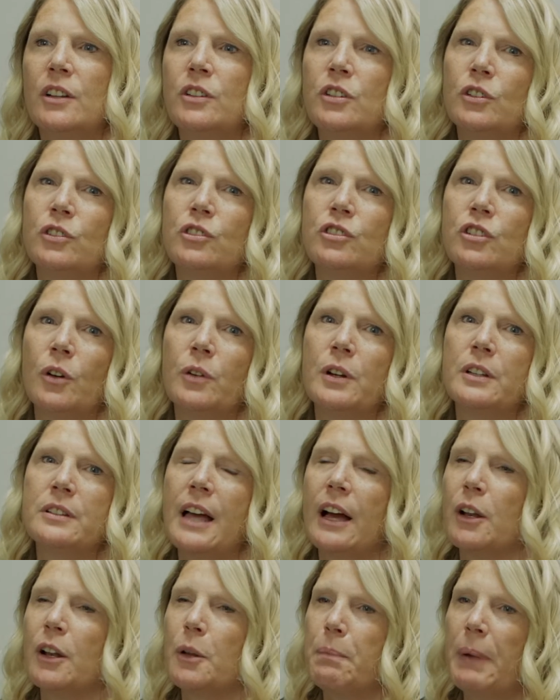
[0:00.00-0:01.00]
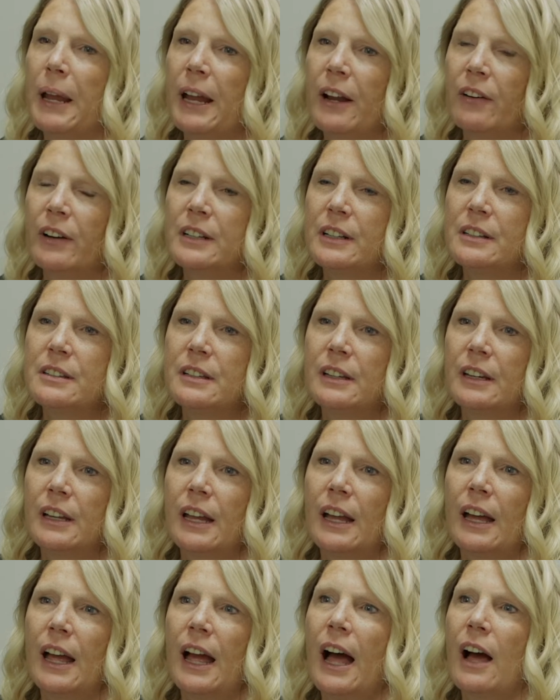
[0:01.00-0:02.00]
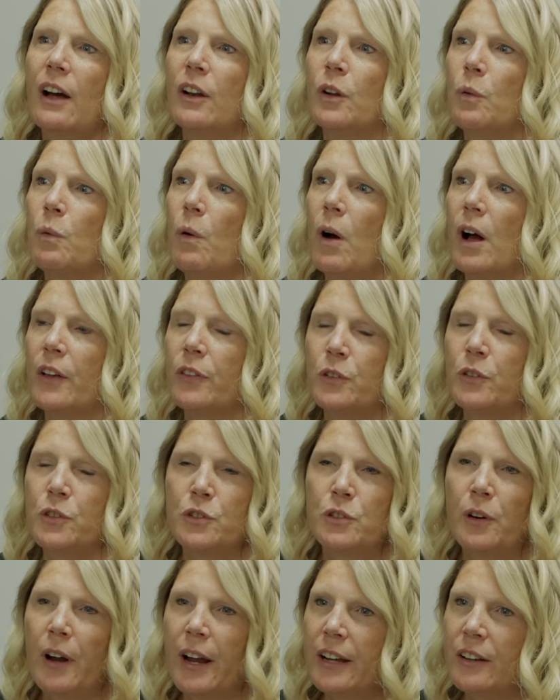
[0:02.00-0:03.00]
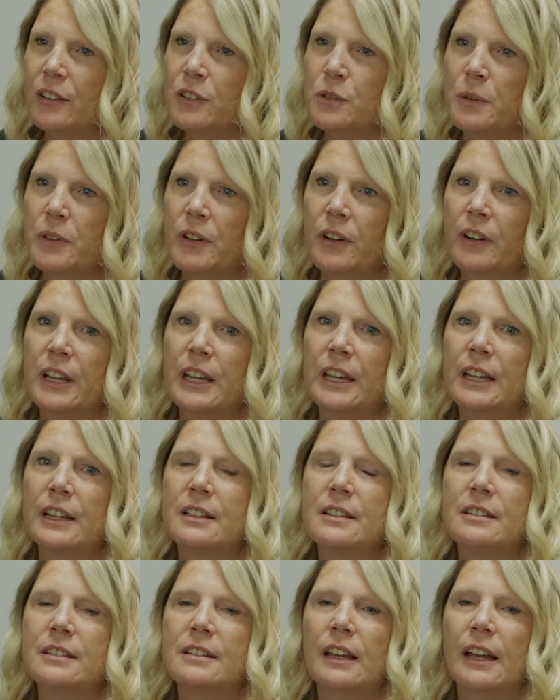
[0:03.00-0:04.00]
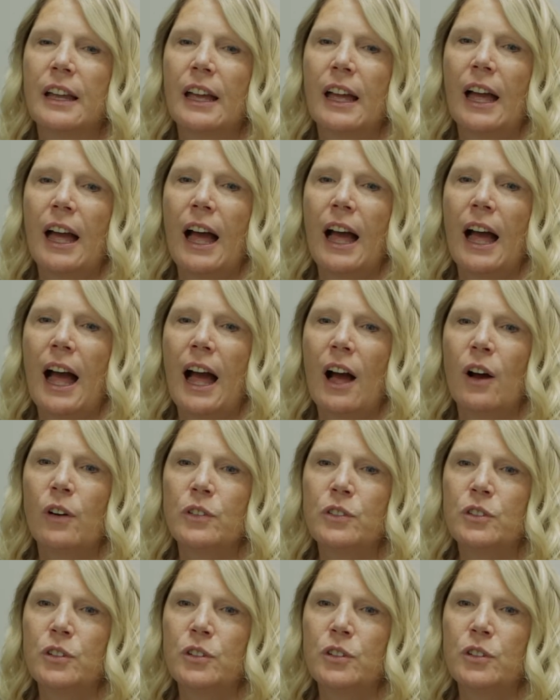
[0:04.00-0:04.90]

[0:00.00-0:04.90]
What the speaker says: to show us how to parent, how to walk through trials with our kids, how